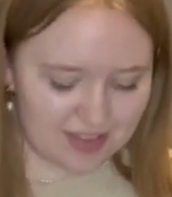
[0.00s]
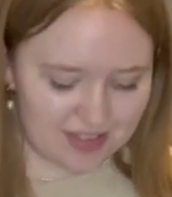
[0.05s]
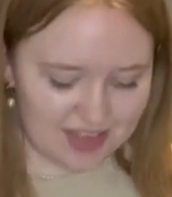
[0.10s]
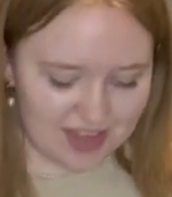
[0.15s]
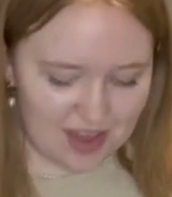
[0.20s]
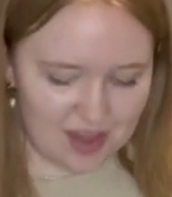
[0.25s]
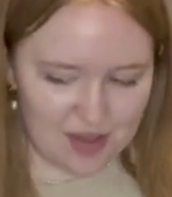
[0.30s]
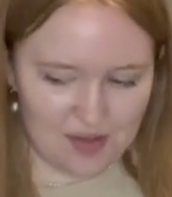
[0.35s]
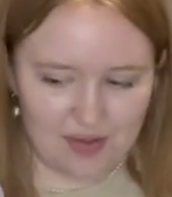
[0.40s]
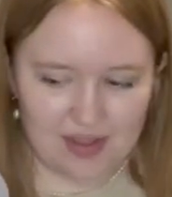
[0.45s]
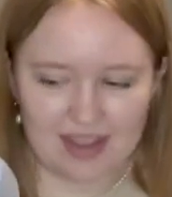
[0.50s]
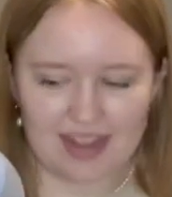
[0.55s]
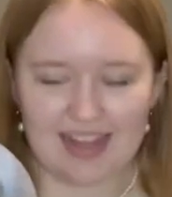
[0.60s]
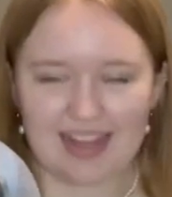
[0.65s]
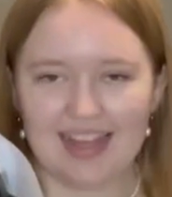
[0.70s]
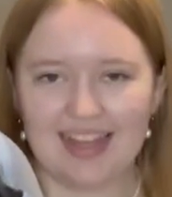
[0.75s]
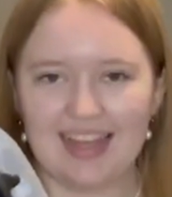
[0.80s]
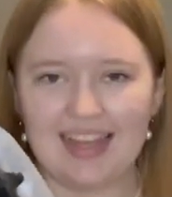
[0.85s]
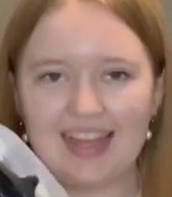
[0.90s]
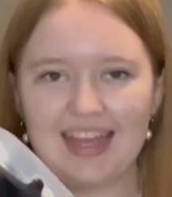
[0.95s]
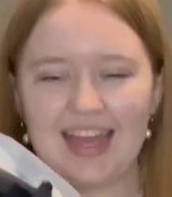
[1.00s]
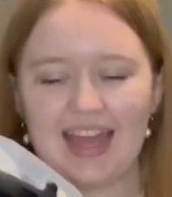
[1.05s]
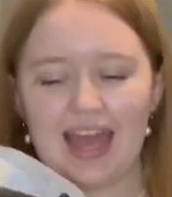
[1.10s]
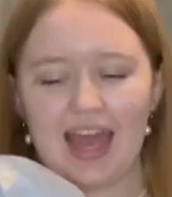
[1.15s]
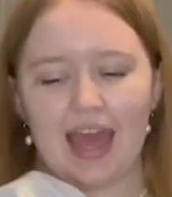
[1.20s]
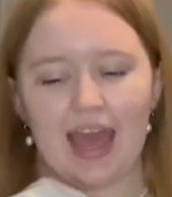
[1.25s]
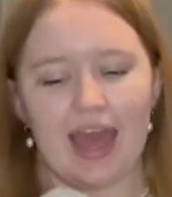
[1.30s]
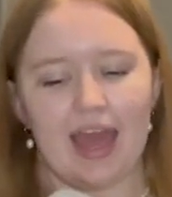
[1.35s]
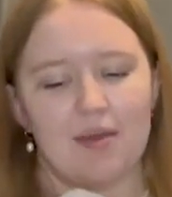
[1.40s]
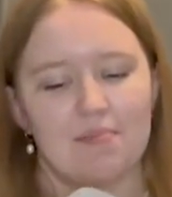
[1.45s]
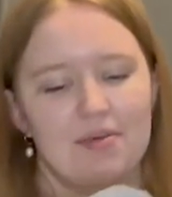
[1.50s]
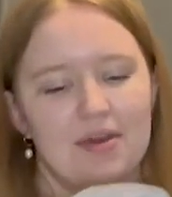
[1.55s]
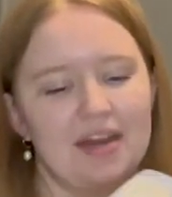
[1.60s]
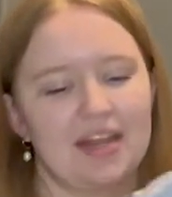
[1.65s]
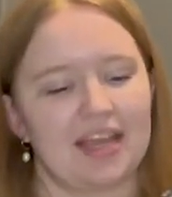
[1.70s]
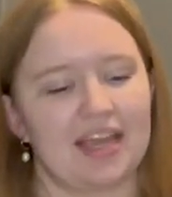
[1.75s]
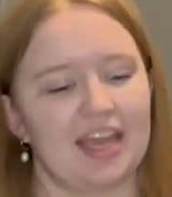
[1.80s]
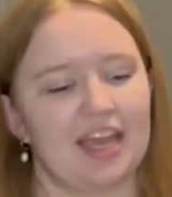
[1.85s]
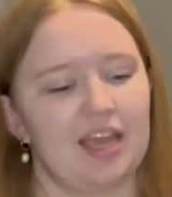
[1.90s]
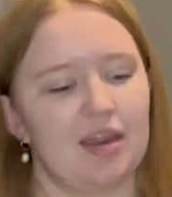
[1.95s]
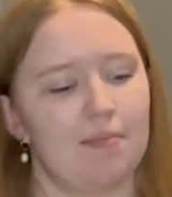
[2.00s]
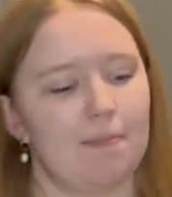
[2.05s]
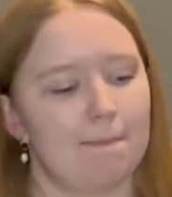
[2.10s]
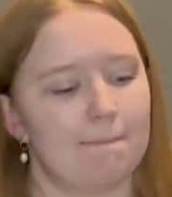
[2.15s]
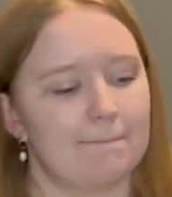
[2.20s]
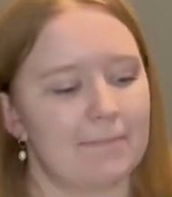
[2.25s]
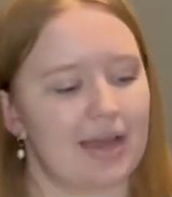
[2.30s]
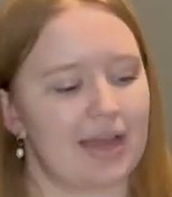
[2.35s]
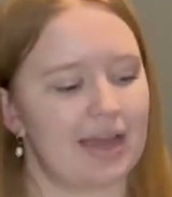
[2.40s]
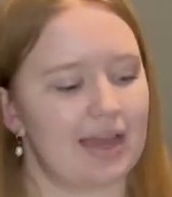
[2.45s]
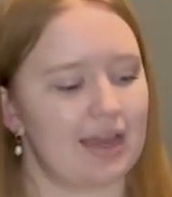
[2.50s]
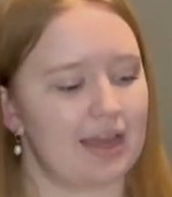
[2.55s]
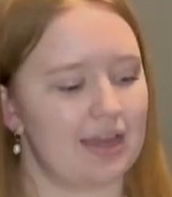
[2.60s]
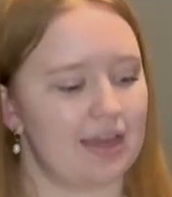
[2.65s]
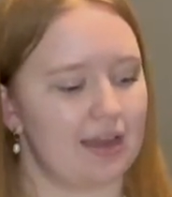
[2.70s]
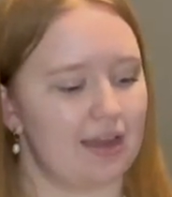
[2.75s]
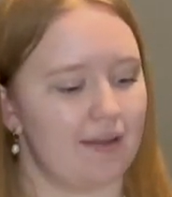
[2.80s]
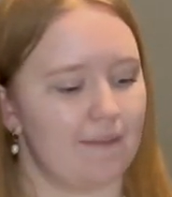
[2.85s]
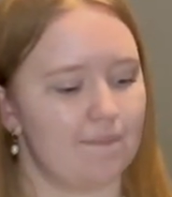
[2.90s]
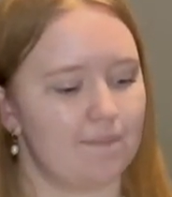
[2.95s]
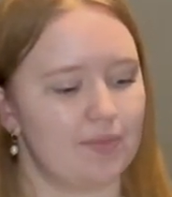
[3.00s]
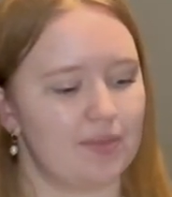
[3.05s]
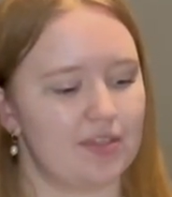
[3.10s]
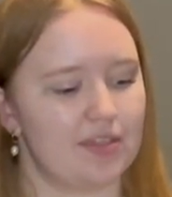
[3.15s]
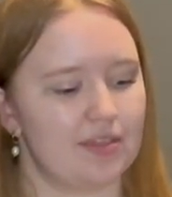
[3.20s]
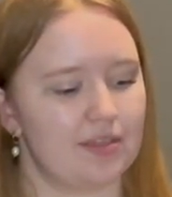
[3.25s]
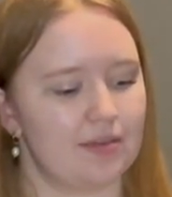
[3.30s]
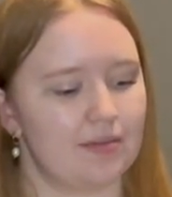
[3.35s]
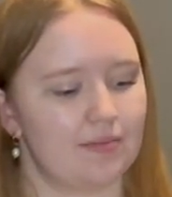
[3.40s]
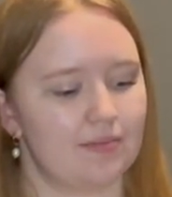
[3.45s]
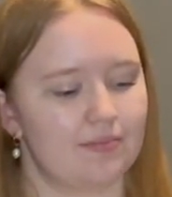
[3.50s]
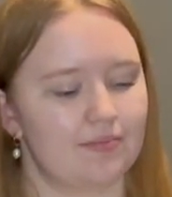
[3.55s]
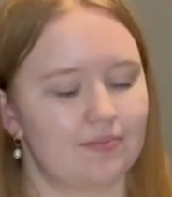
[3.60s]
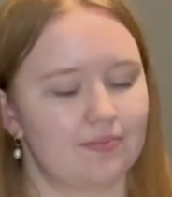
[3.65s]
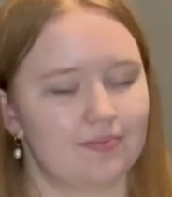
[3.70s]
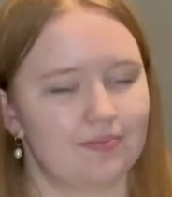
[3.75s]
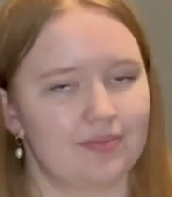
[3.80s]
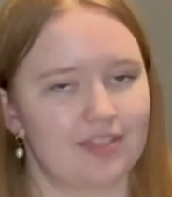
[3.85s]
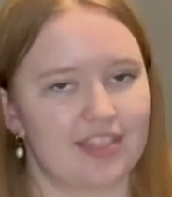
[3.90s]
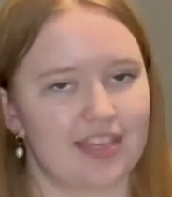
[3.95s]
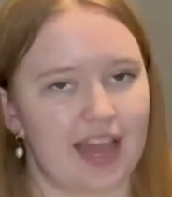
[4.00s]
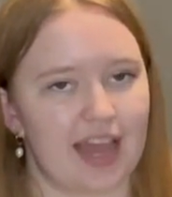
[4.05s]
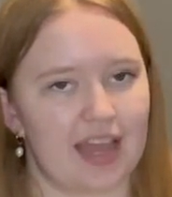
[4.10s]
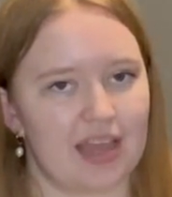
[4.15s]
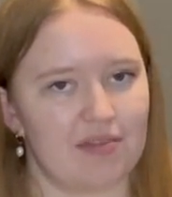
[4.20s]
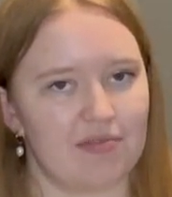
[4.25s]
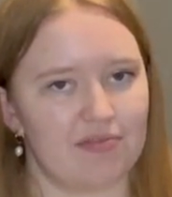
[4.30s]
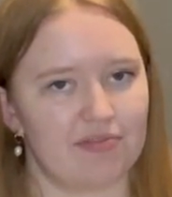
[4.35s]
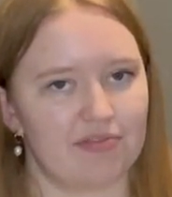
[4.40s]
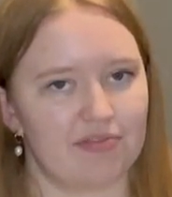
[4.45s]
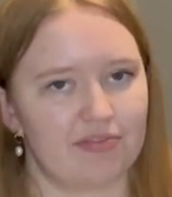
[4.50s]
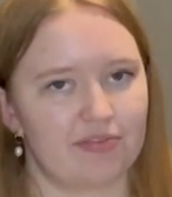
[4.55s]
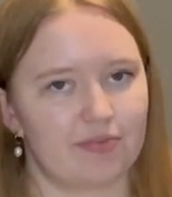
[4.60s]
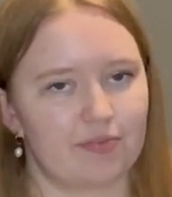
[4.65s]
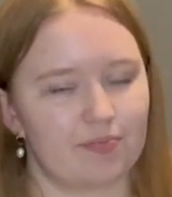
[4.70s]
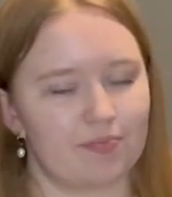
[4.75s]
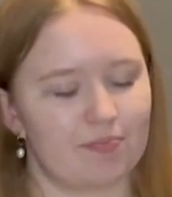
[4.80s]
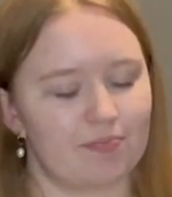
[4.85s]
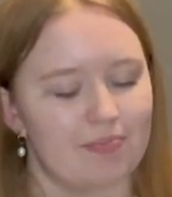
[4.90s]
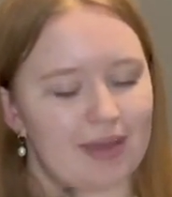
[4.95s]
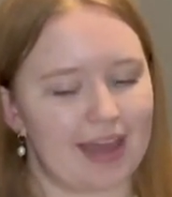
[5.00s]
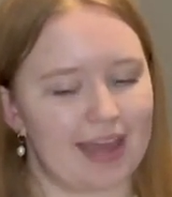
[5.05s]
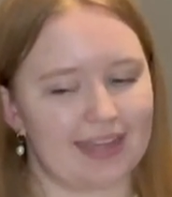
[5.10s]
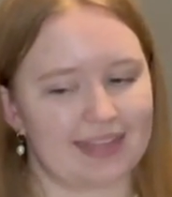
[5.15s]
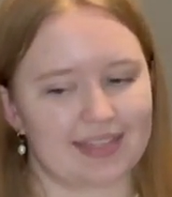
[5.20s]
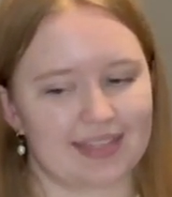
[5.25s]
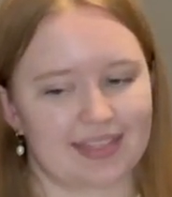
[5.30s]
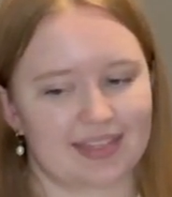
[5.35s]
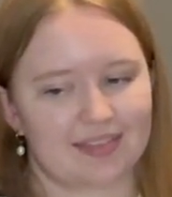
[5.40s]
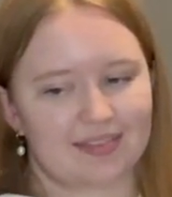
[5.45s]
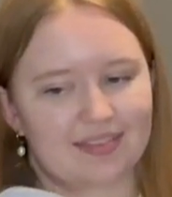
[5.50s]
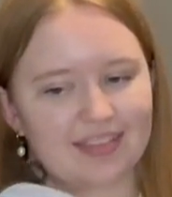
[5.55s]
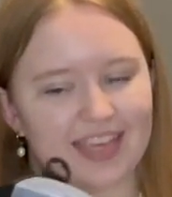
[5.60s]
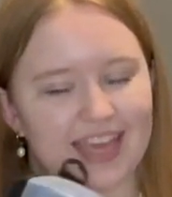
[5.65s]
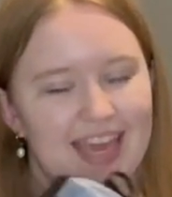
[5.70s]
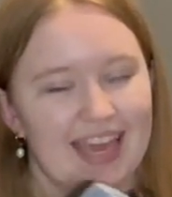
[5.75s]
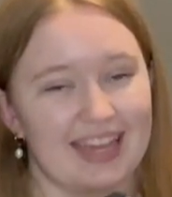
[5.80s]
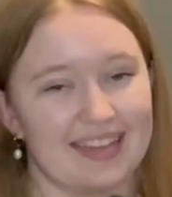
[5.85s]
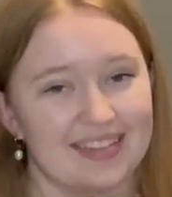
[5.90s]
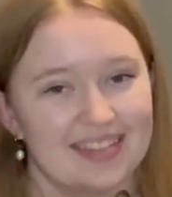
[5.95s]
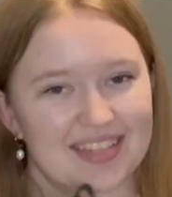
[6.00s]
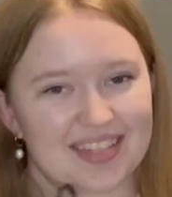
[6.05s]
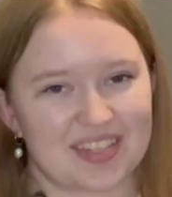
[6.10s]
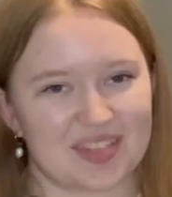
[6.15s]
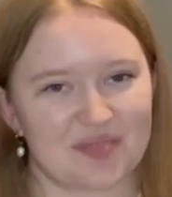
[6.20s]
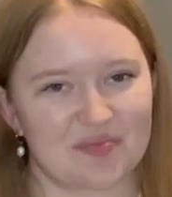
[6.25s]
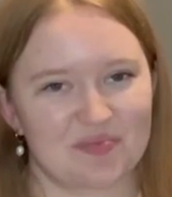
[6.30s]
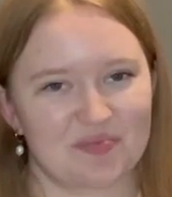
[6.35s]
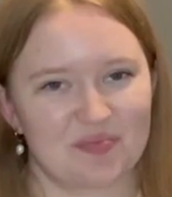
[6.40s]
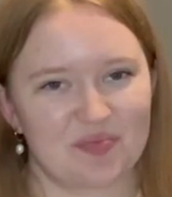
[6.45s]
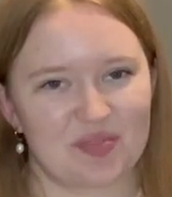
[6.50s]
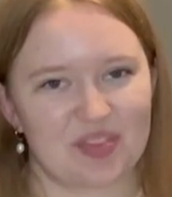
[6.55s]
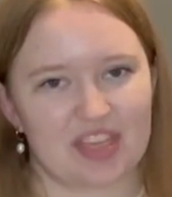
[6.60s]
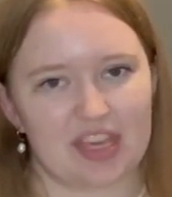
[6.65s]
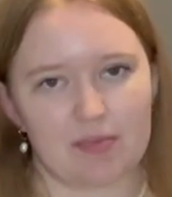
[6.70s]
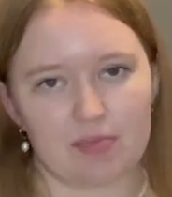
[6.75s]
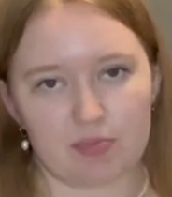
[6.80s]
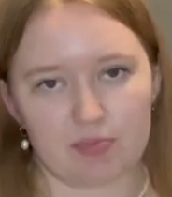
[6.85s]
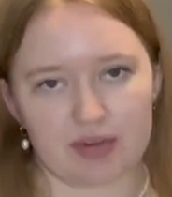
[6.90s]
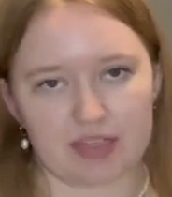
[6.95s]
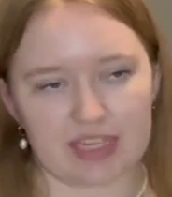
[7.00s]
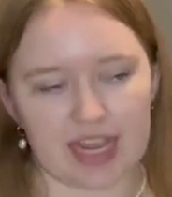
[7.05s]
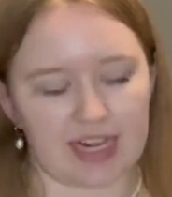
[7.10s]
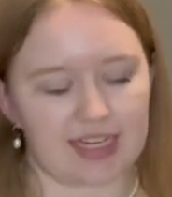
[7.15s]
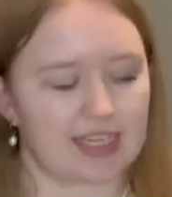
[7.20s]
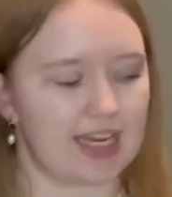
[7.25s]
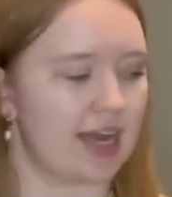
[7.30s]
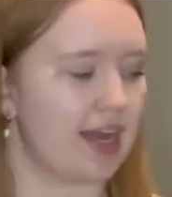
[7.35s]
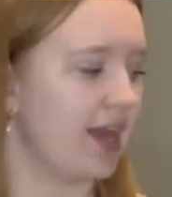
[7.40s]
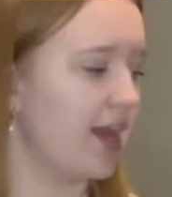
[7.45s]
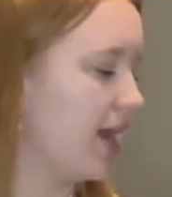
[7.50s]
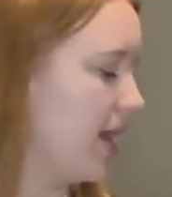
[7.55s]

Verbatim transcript: So I'm putting it in my dive mask case, keep it protected.